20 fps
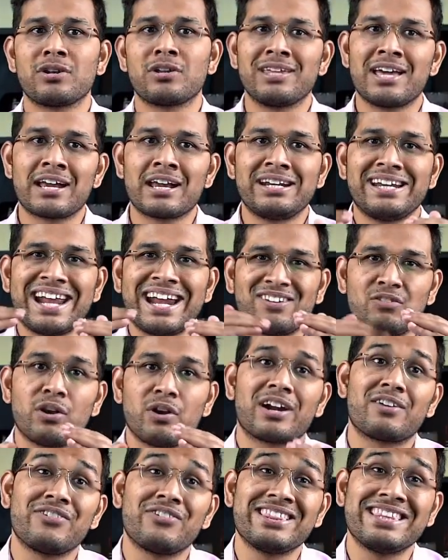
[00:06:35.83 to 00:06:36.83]
they are neck to
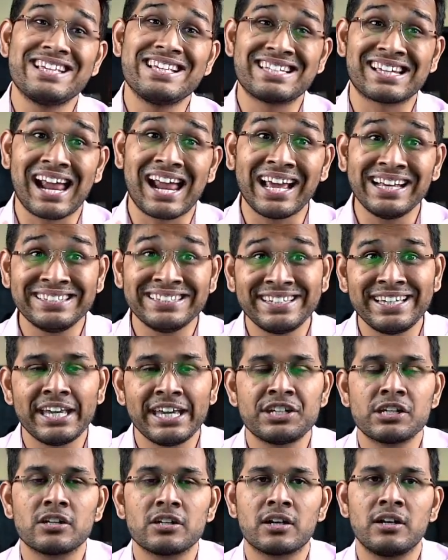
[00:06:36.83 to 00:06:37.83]
neck with these rising
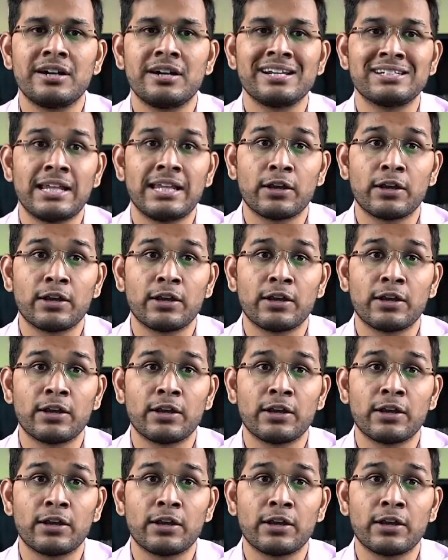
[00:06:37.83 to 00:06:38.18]
Asian countries